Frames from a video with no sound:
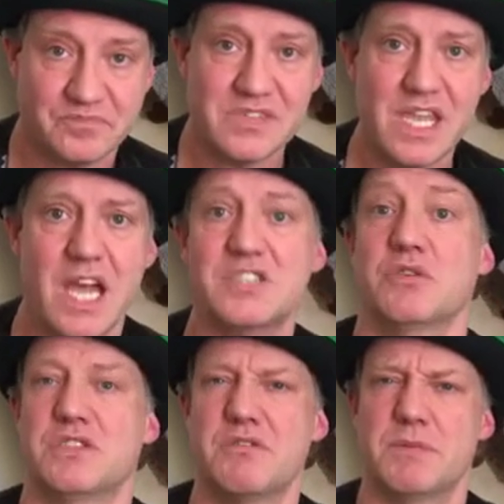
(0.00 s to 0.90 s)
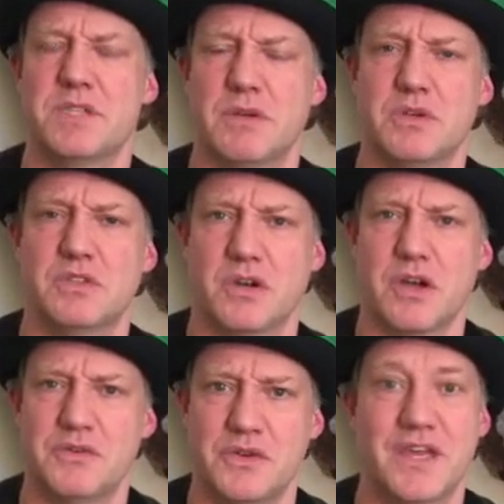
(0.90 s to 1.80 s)

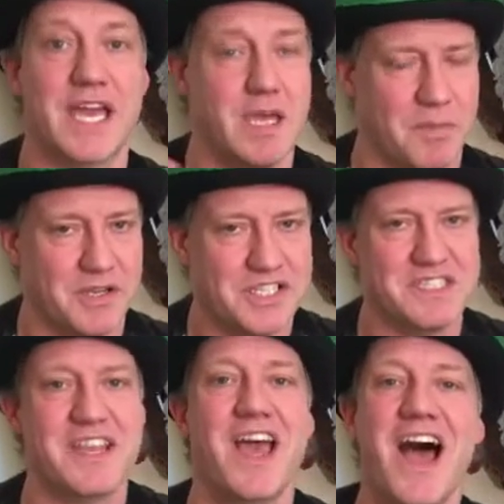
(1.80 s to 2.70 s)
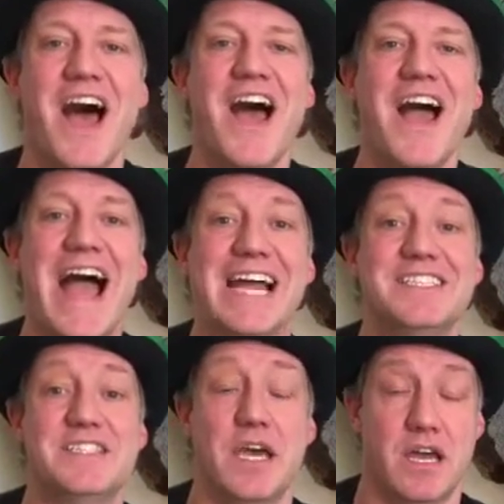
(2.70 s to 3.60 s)
.co.uk, apologies.
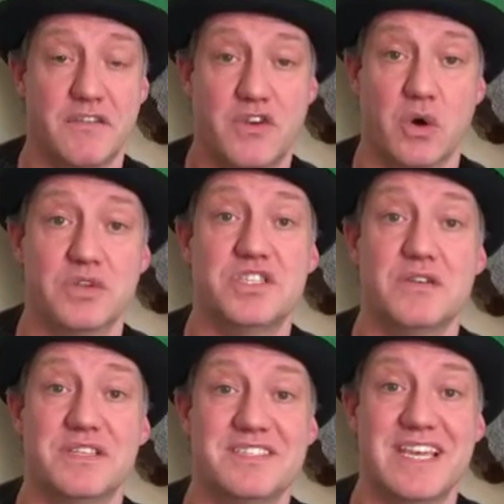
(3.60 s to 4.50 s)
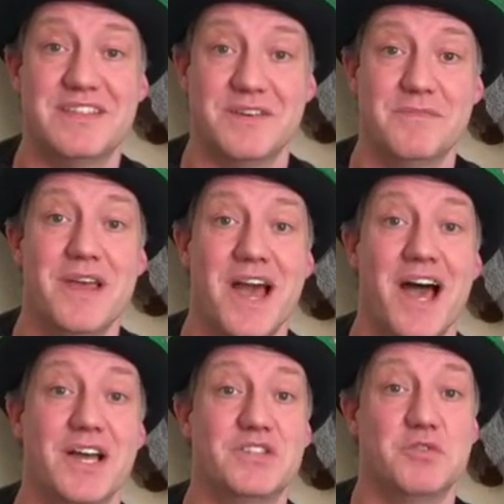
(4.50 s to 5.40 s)
And of course, you can send them
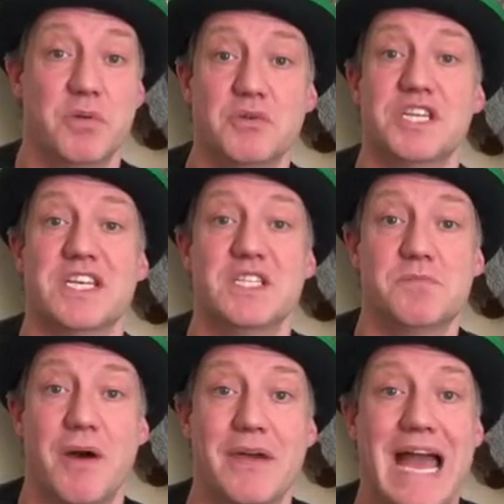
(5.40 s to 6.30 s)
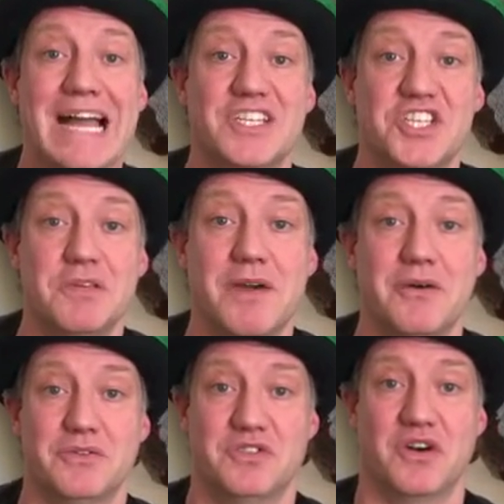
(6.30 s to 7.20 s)
to
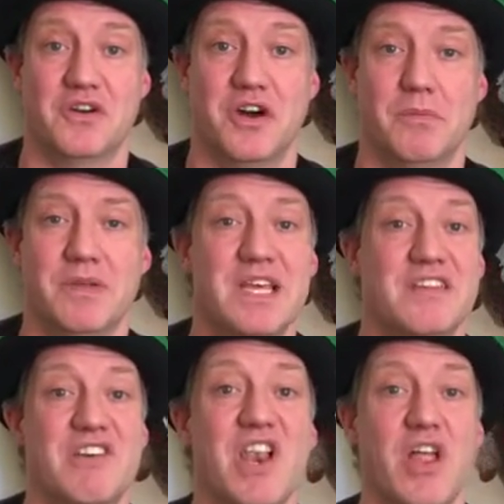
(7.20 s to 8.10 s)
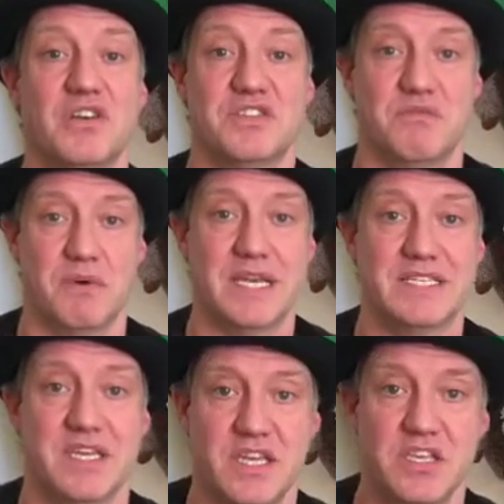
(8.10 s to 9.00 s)
pauljenkinspoet@gmail.com. There are lots of ways
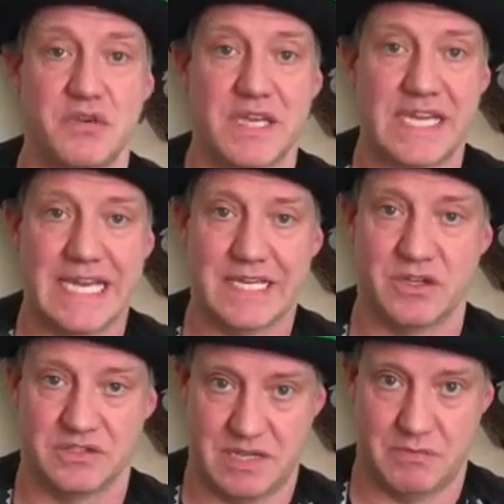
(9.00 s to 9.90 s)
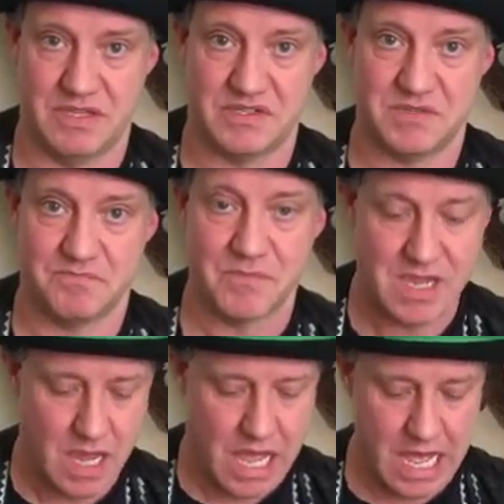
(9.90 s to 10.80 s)
you can get in contact with us.
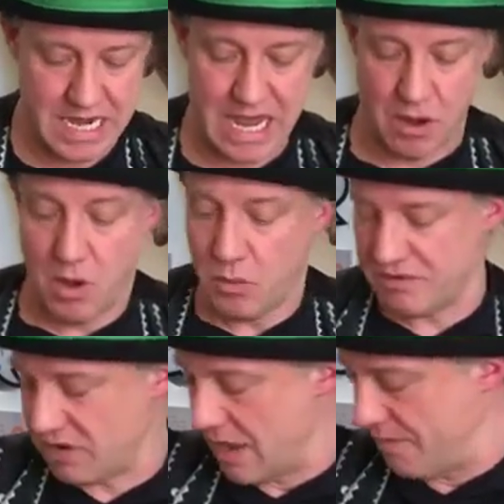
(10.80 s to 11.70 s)
Now, we write